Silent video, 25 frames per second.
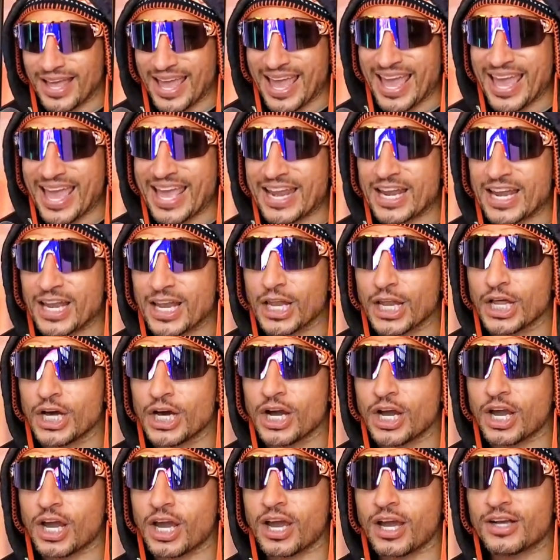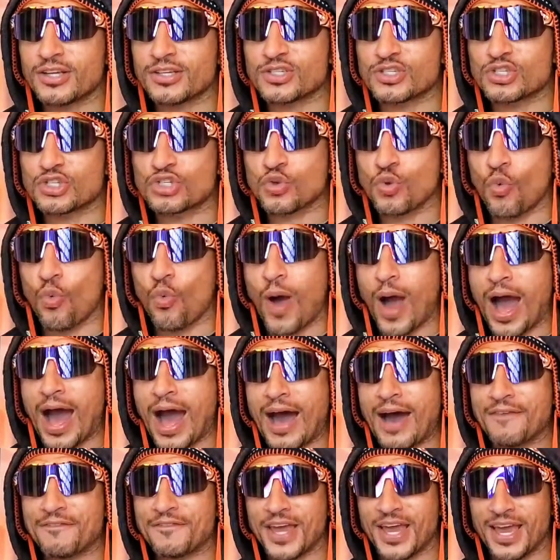and look
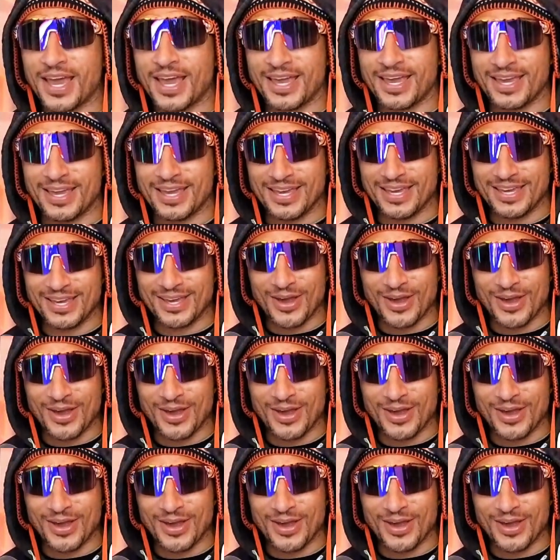suave.